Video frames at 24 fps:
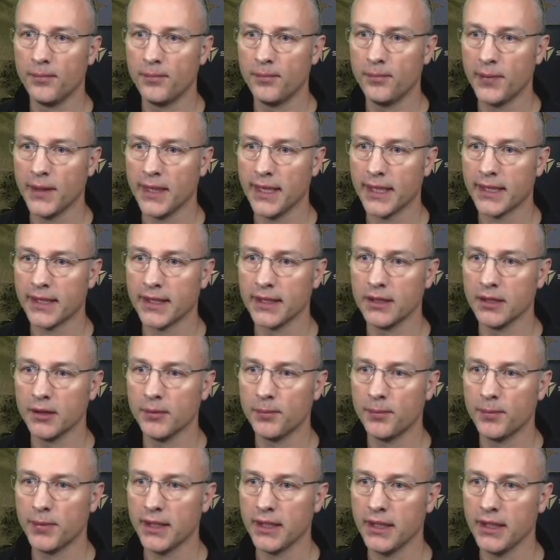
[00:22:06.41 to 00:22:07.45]
Back in the
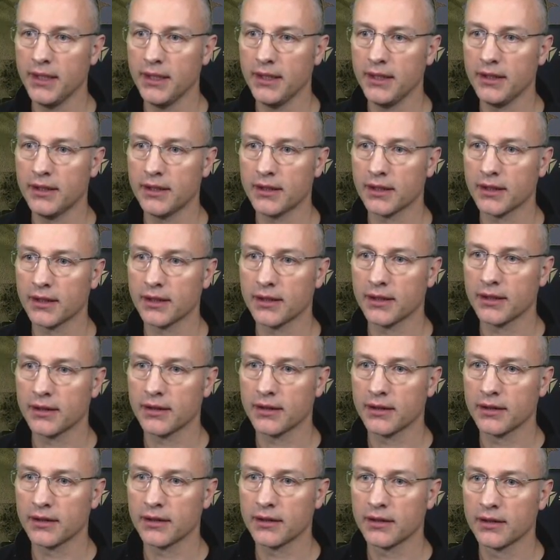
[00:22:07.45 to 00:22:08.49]
pike.
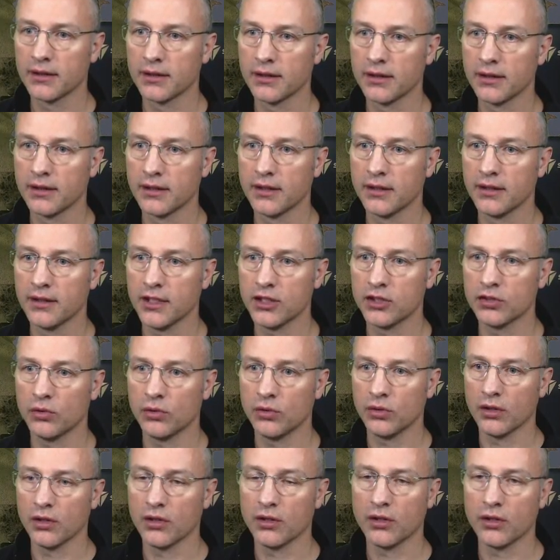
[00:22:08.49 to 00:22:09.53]
This
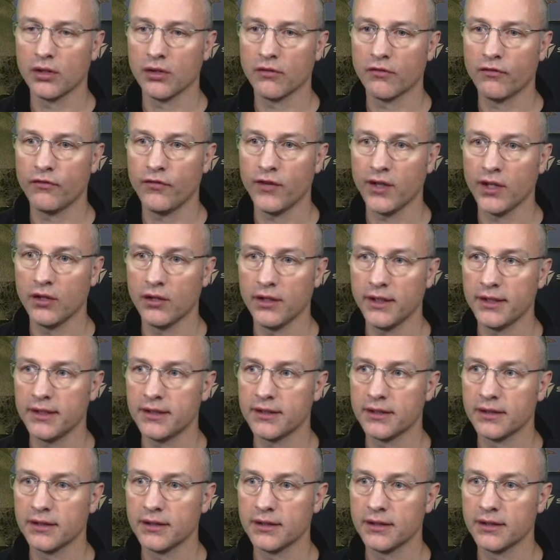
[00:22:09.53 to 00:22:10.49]
will fail it.